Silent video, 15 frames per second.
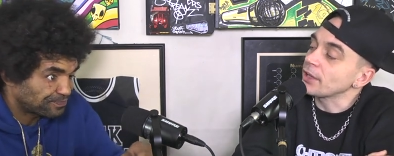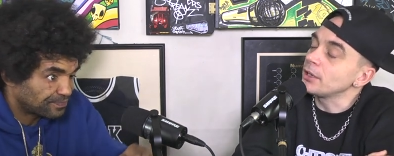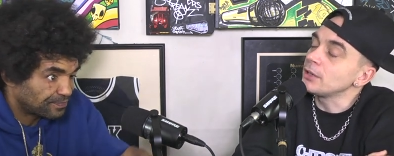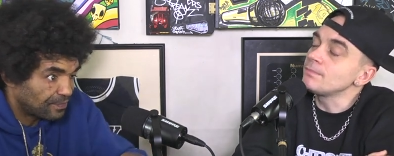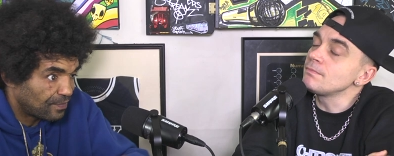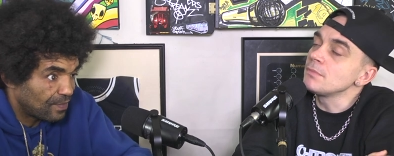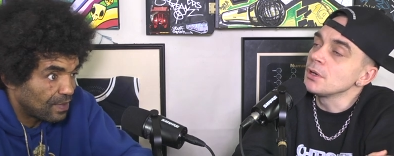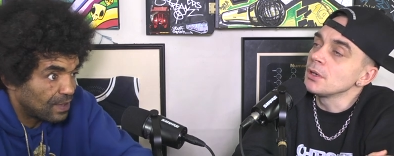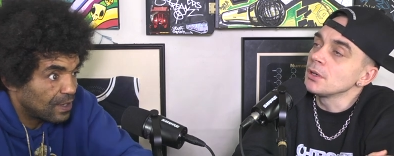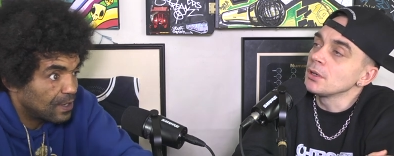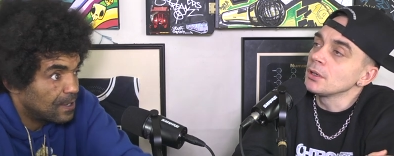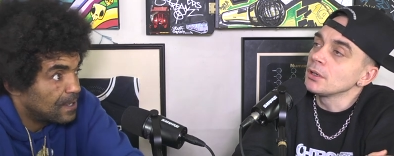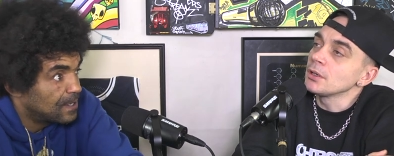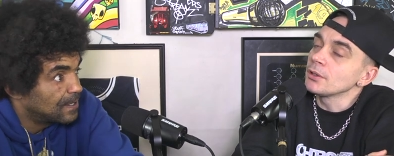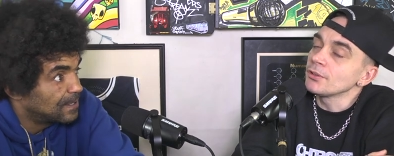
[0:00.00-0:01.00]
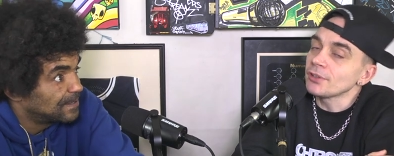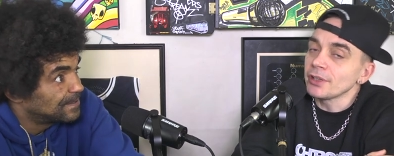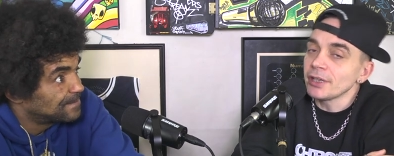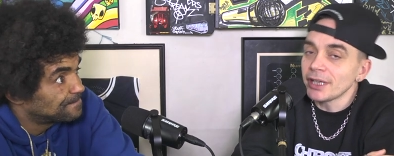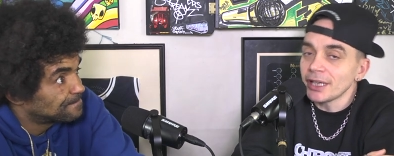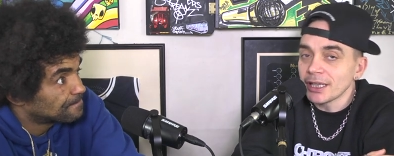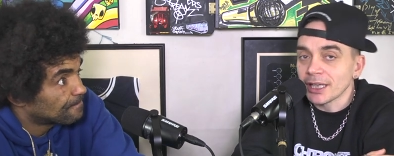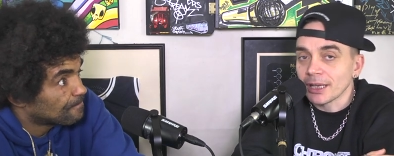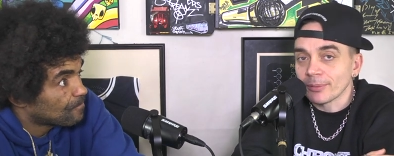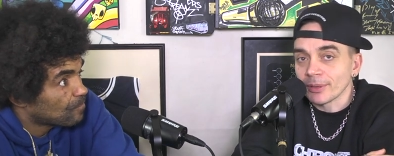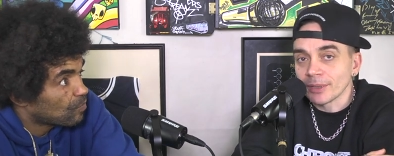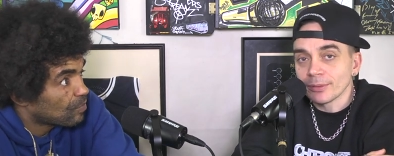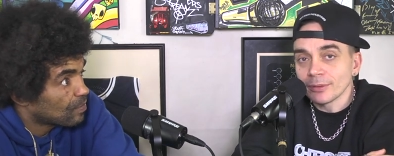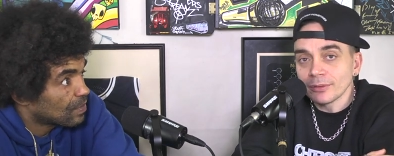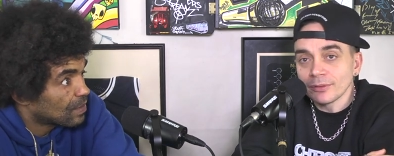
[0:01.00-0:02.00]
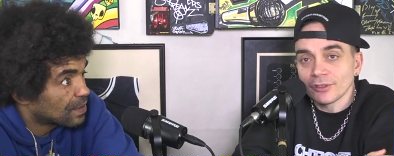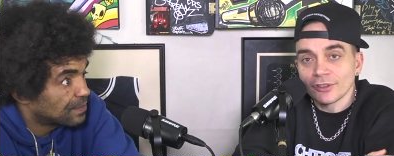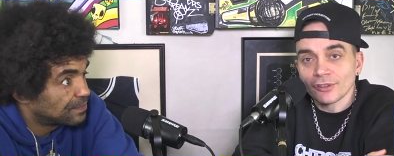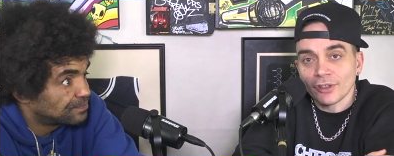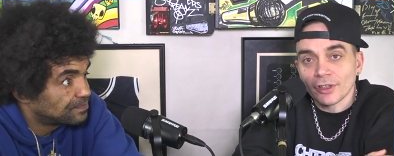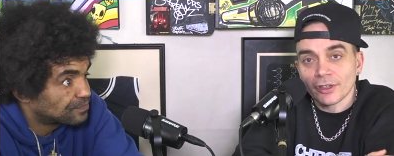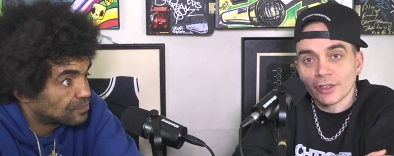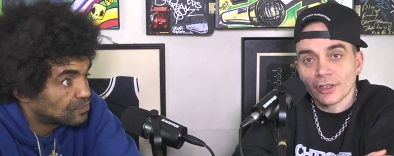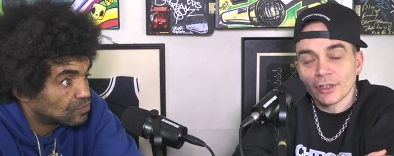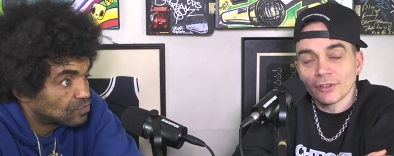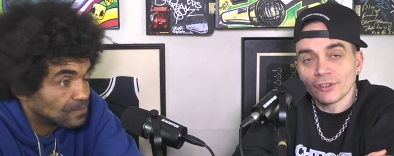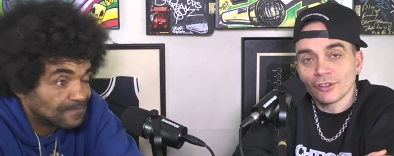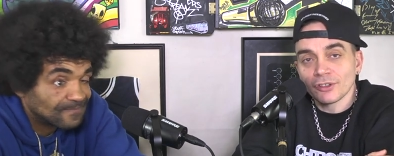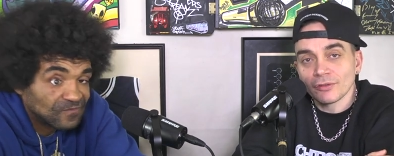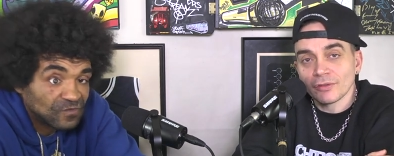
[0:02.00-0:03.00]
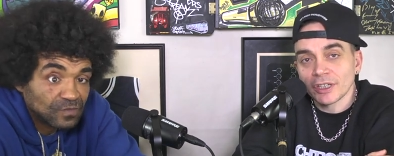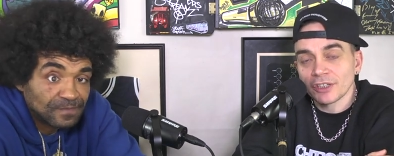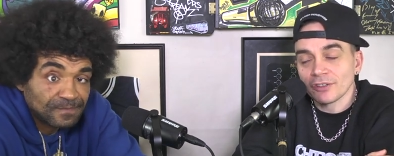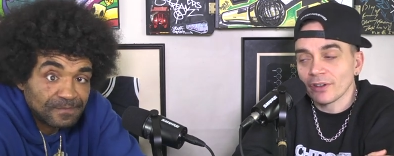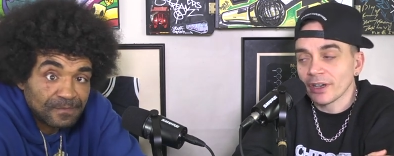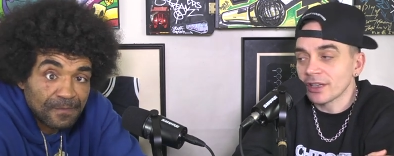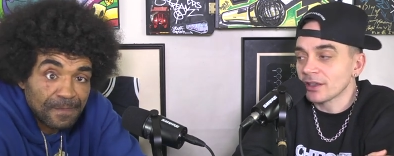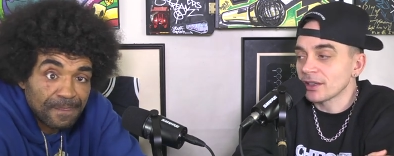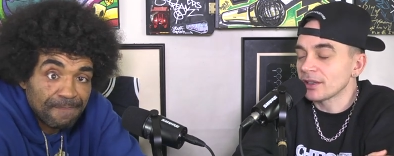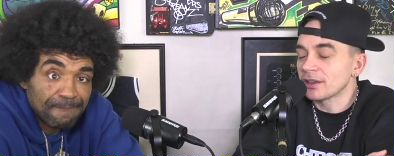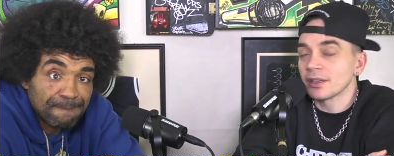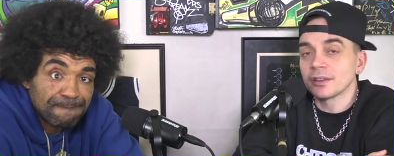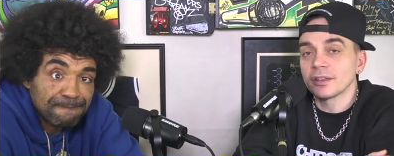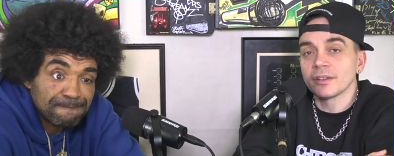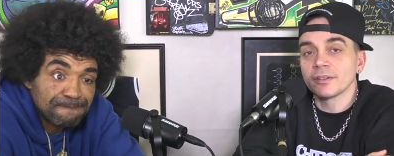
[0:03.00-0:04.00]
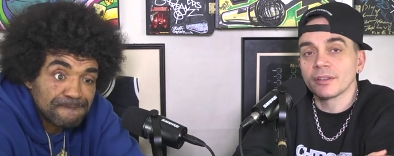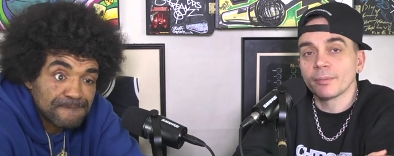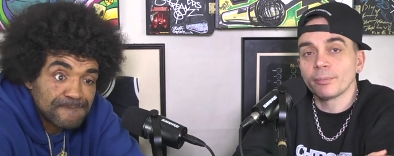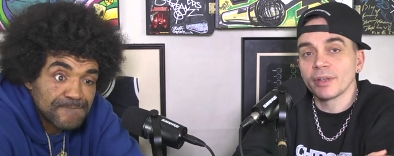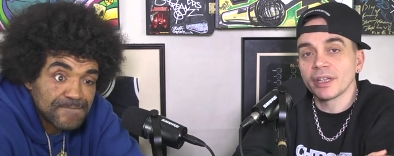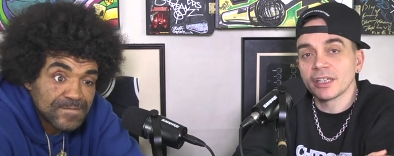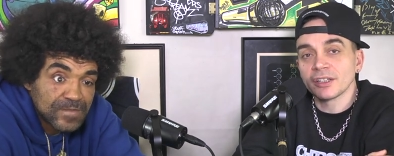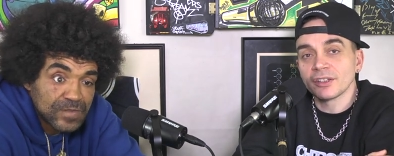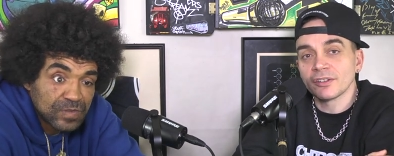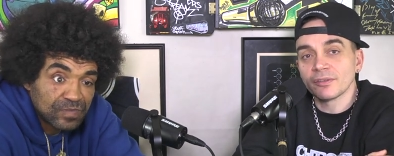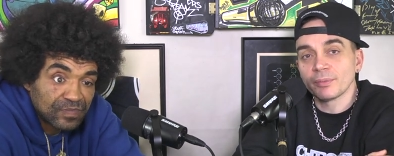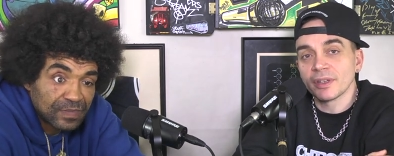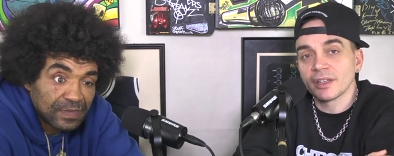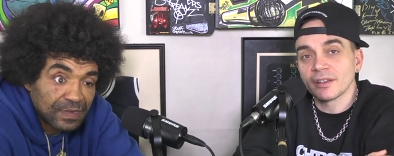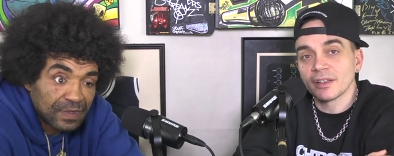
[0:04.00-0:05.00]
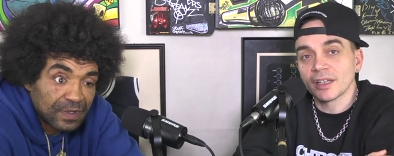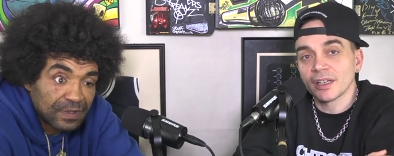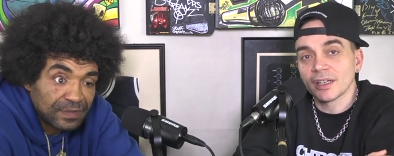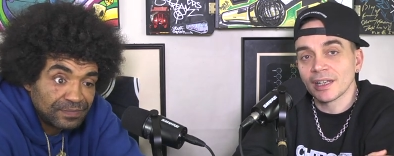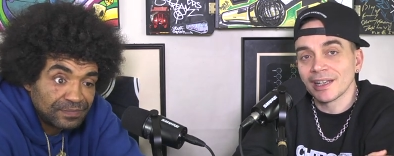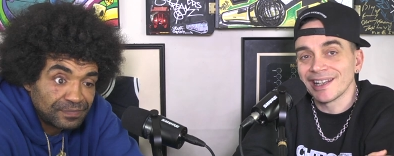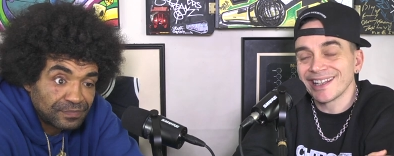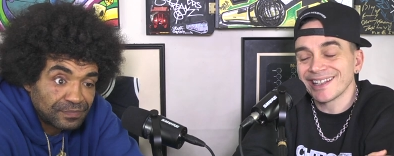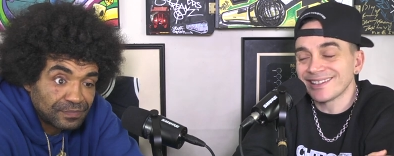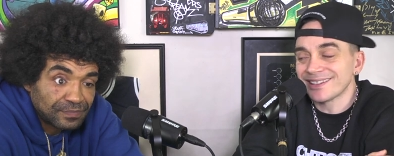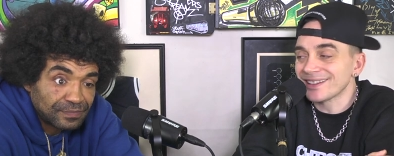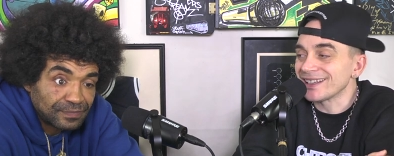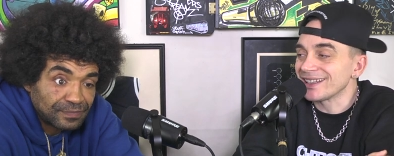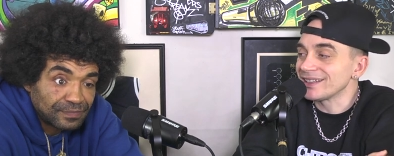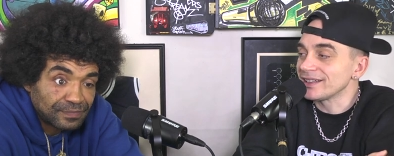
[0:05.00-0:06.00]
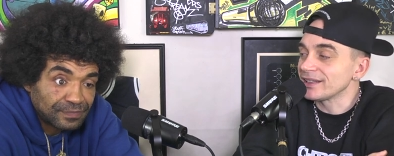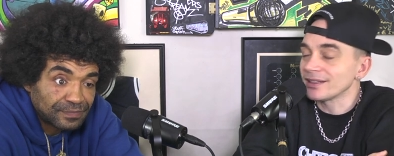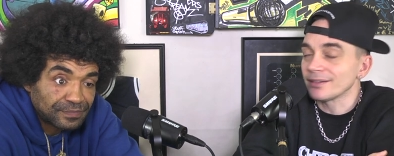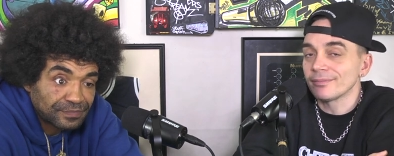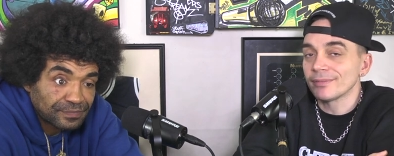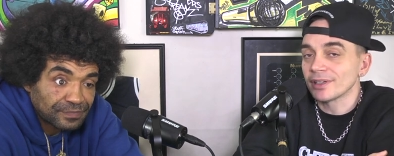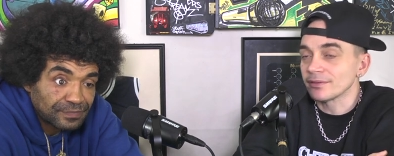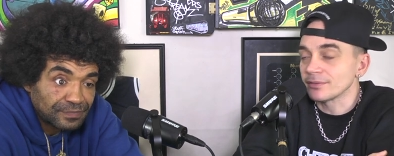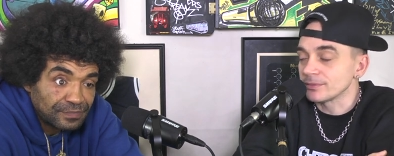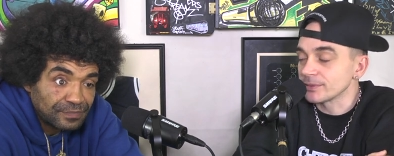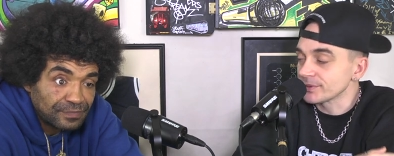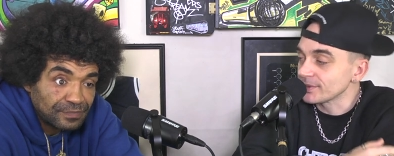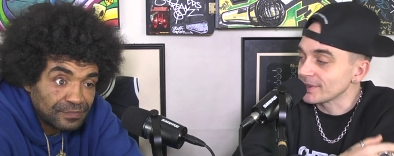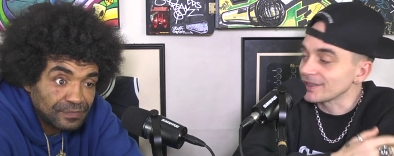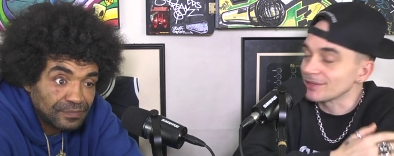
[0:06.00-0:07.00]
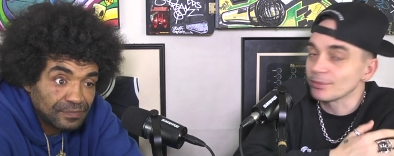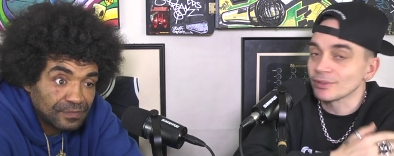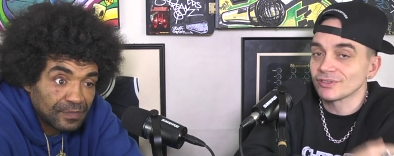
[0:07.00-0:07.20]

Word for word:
Speaker 1: Um, so you hear that, people? Just so you know, just to reiterate, the the, the, the beacons have been uh, lit, and uh, Marvin is, is,